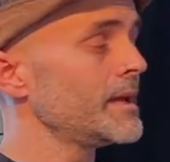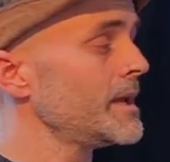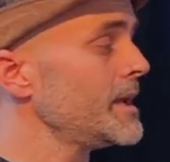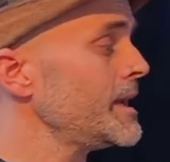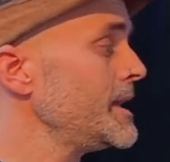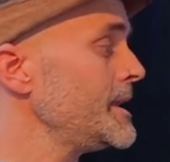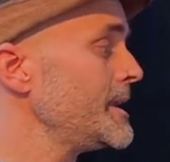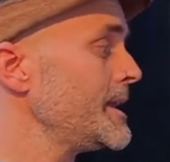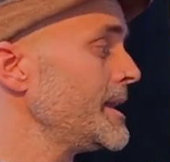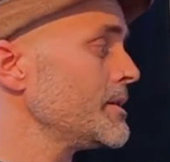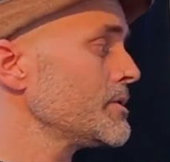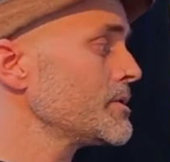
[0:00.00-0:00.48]

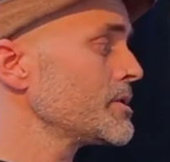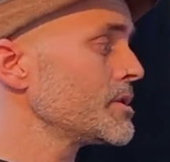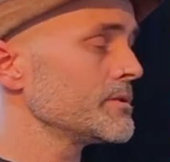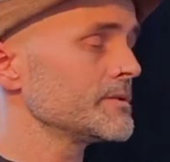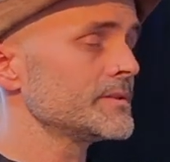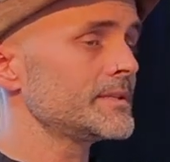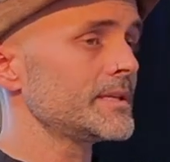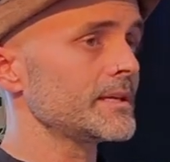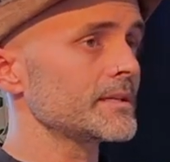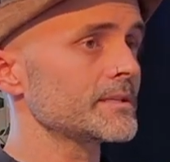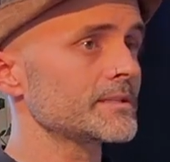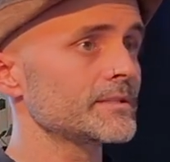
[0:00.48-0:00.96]
In our
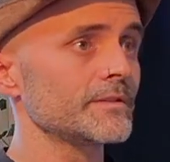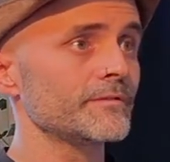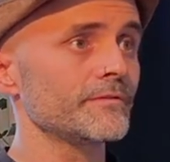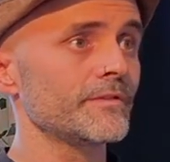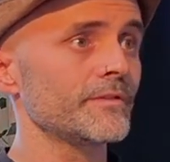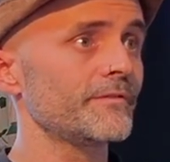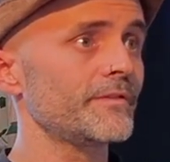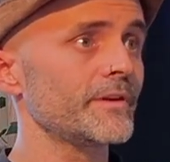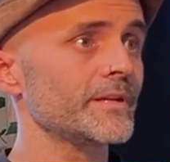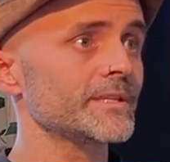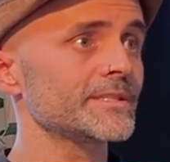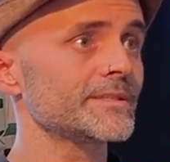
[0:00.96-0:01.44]
context of the
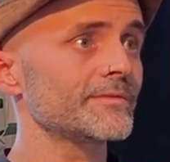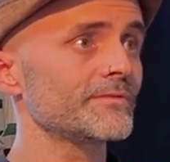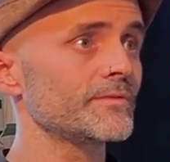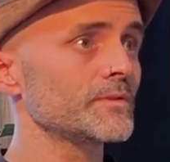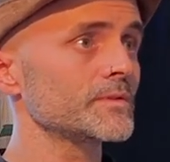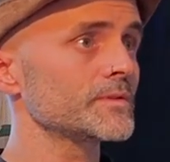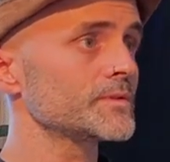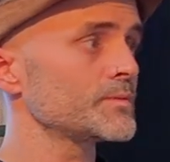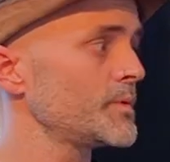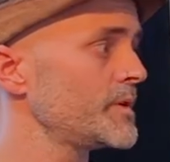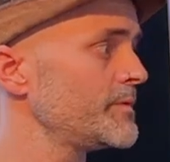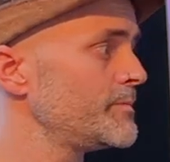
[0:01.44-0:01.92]

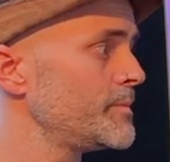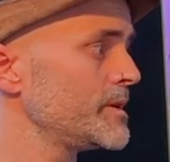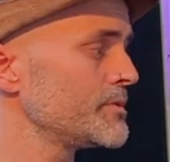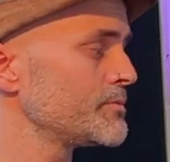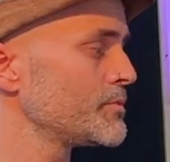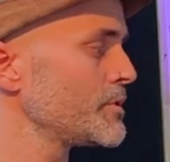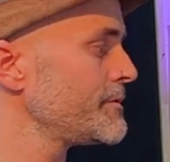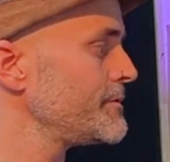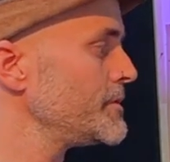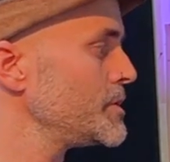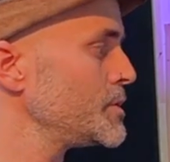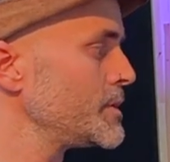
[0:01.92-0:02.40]
festivals, we've been
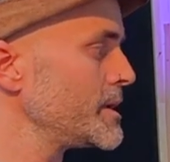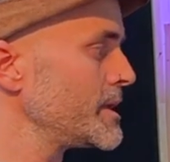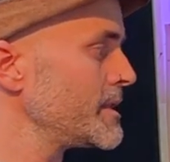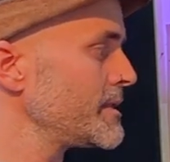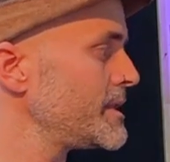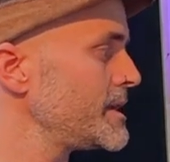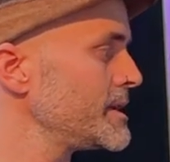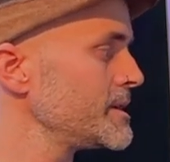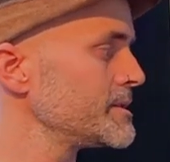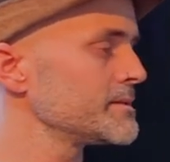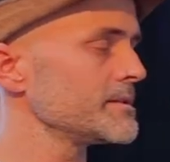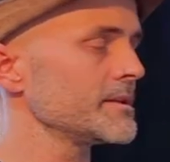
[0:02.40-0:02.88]
reviewing
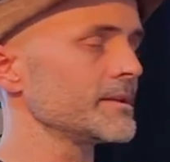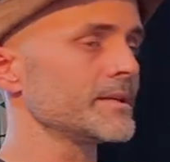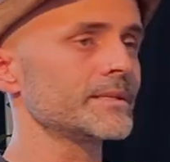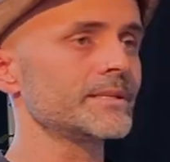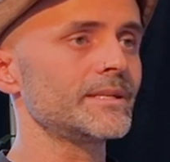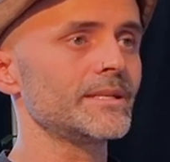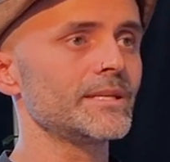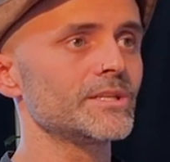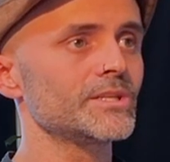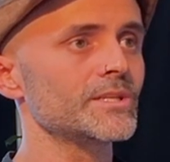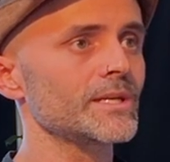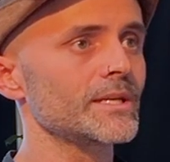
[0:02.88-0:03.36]
things like
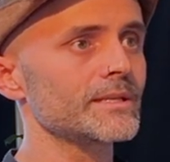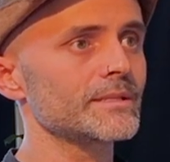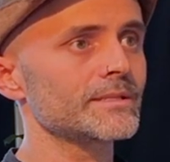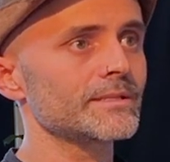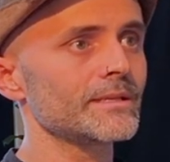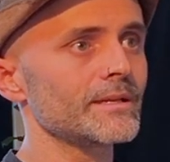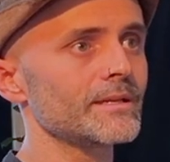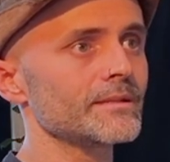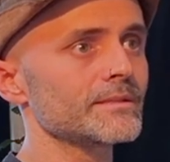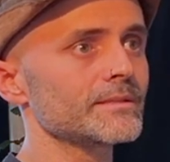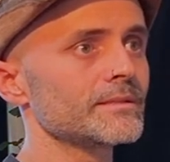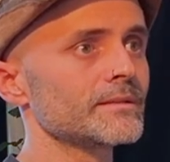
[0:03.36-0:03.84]
DJ
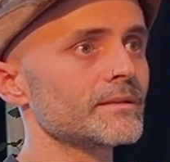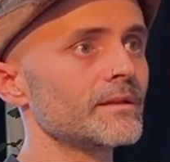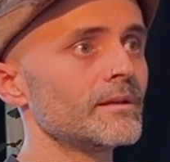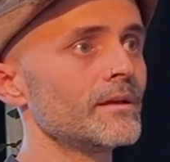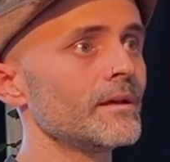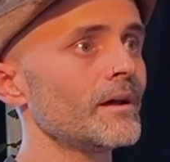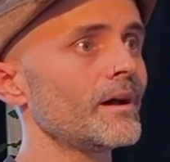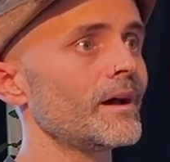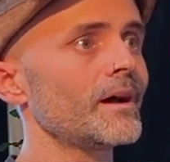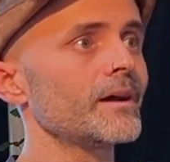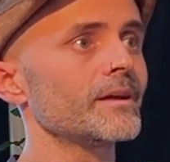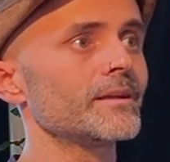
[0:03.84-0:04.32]
sets,
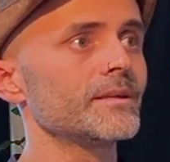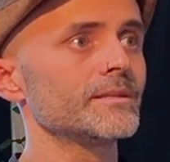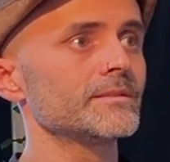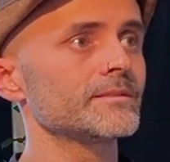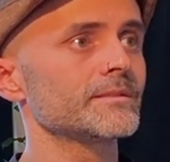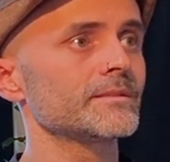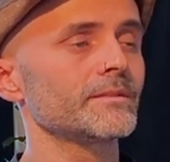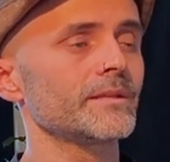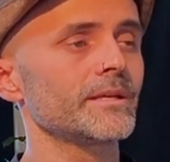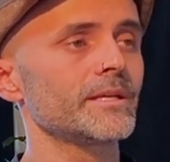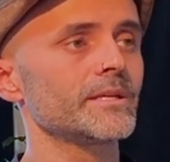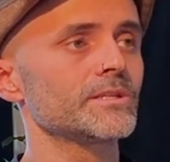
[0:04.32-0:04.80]
art
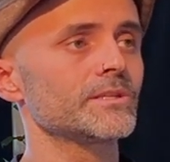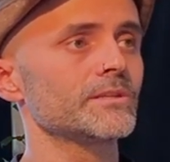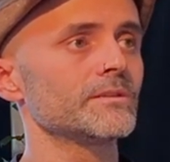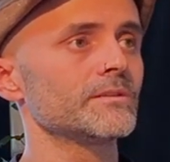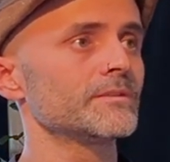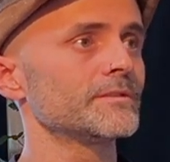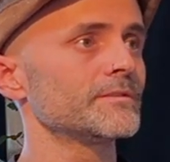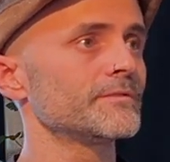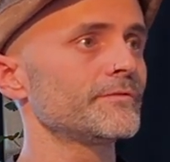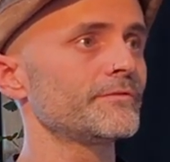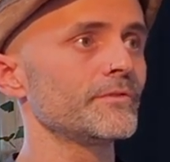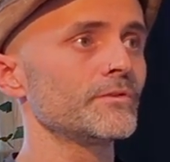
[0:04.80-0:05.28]

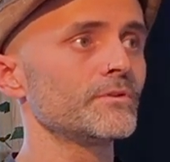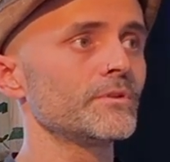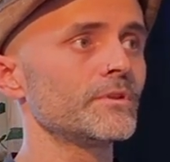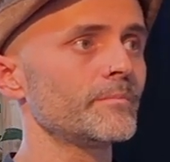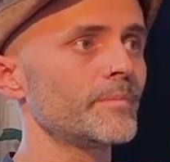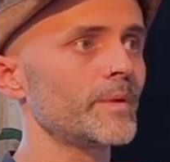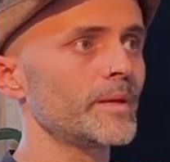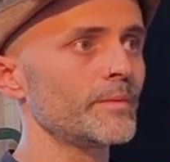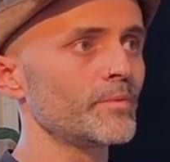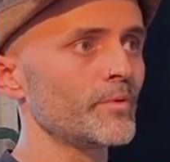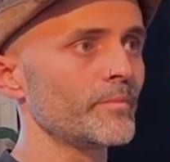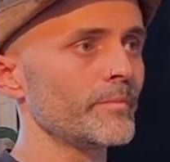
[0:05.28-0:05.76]
installations, food
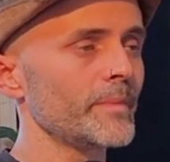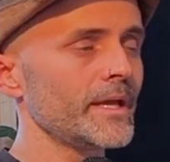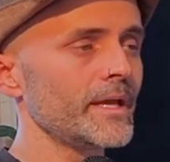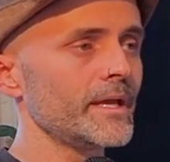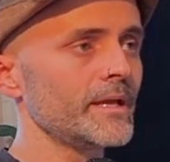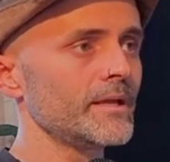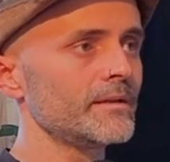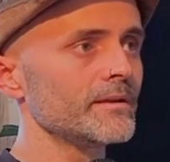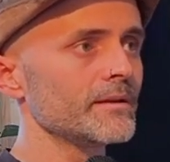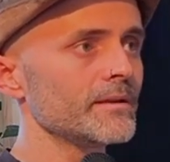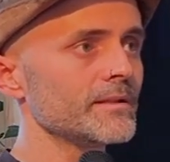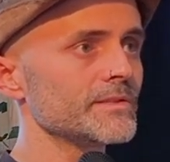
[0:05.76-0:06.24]
that people
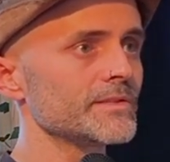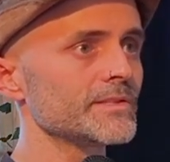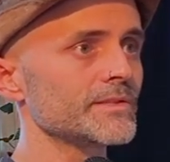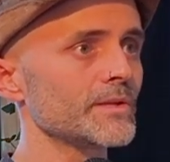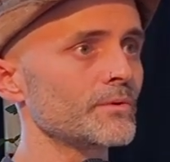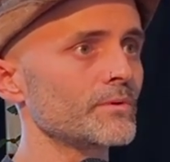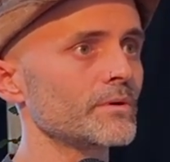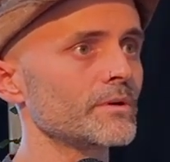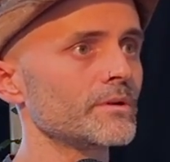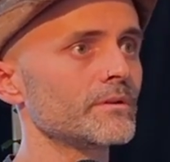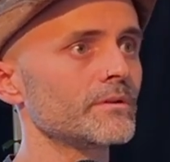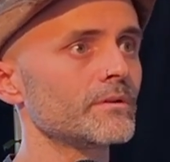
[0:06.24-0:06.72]
made, and
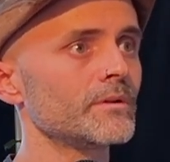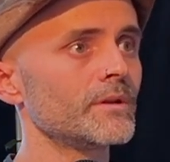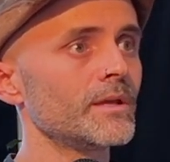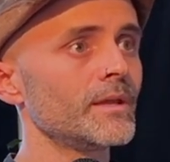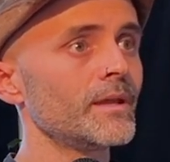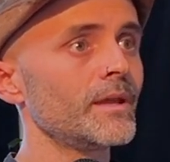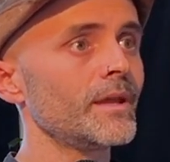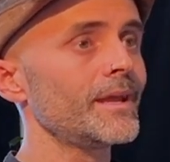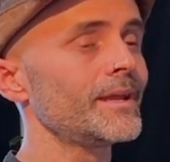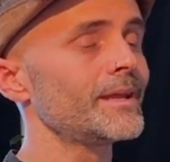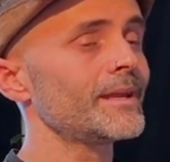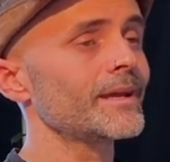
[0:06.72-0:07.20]
so on.
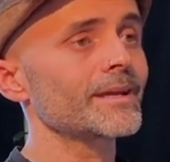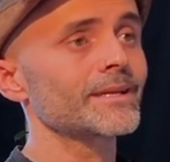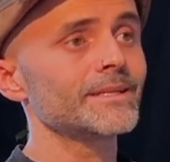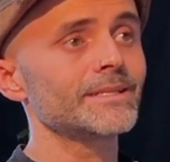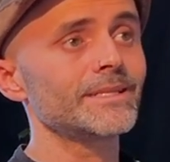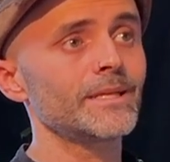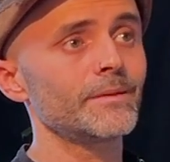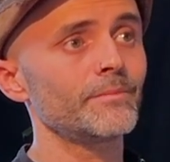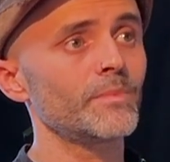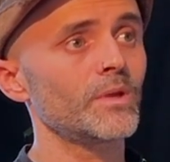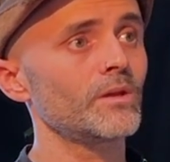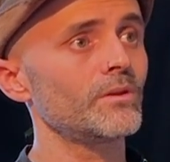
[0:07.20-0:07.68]
In
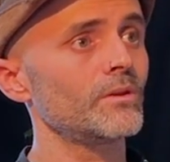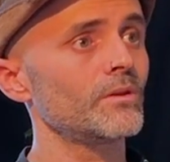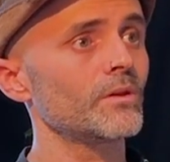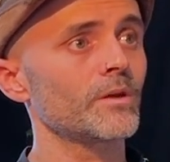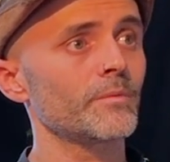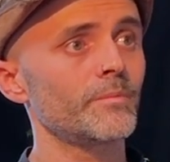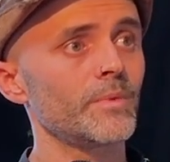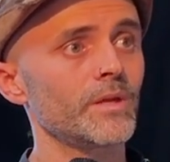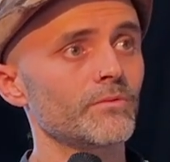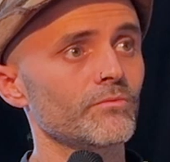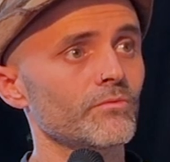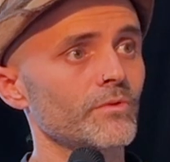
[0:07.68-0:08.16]
academia, you
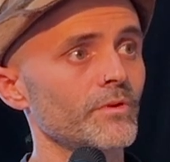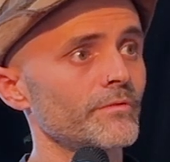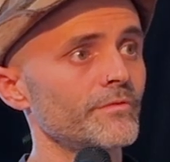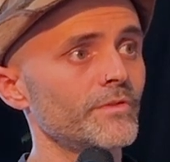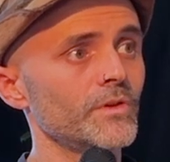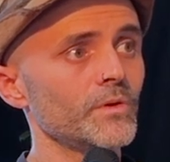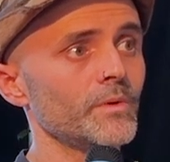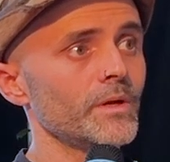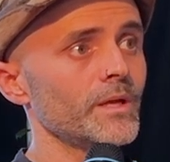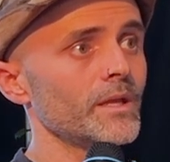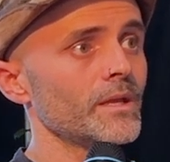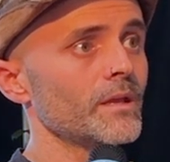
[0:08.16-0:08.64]
could be
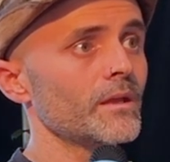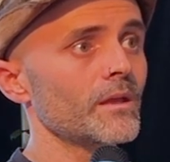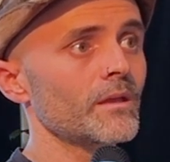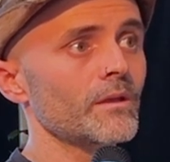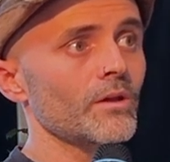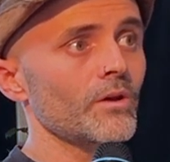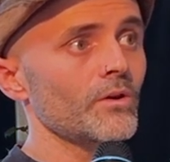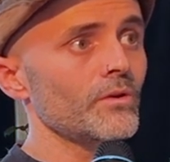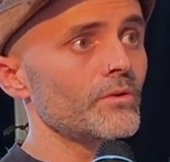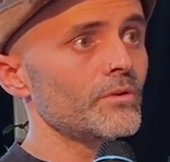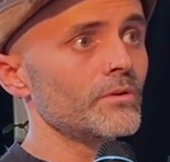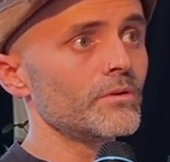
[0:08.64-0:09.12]
reviewing
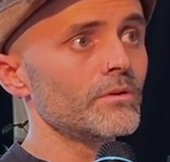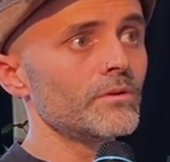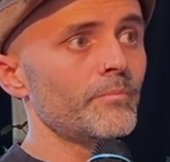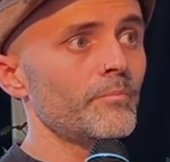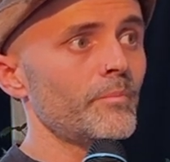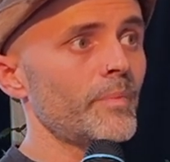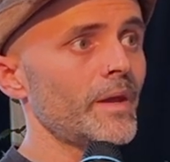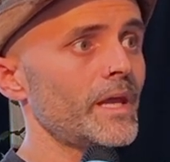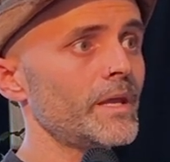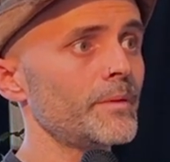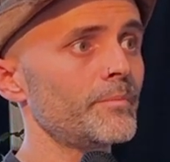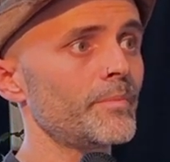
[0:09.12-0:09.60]
code,
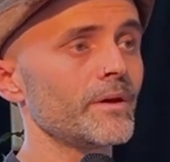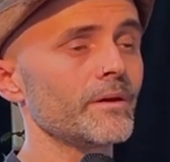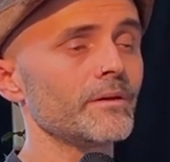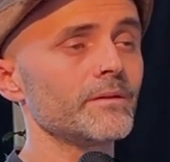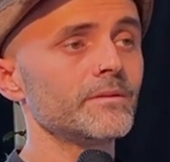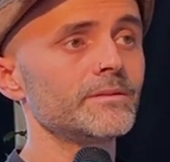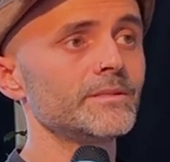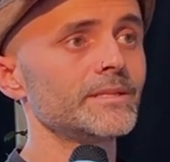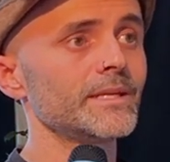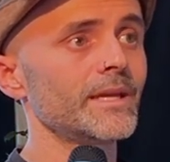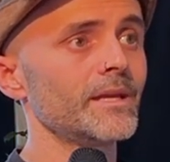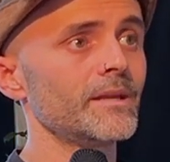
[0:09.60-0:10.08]
paper,
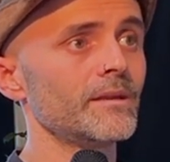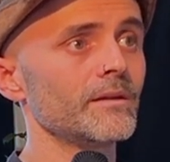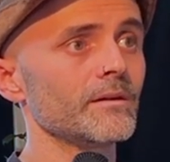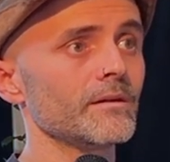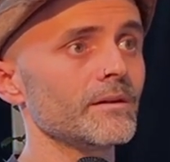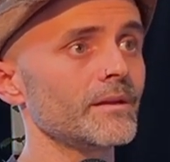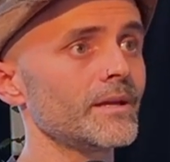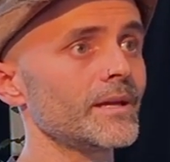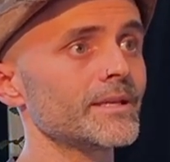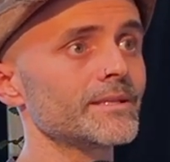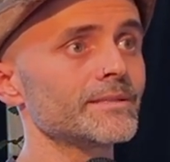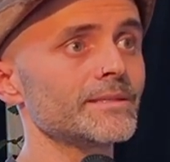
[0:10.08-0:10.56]

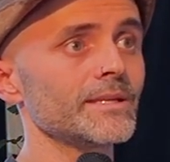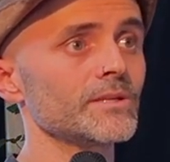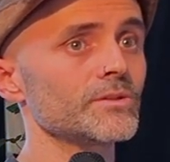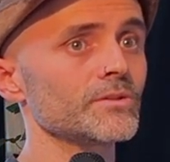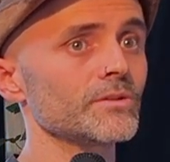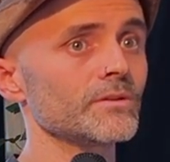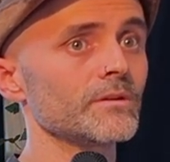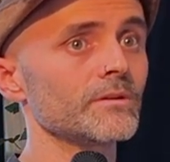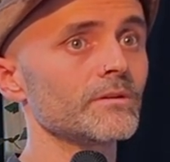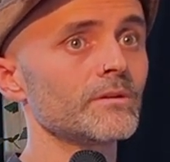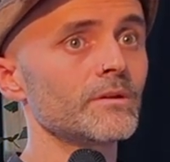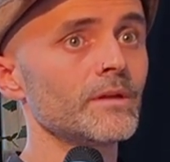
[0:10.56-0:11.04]
data,
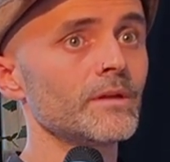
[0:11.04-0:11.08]
etc.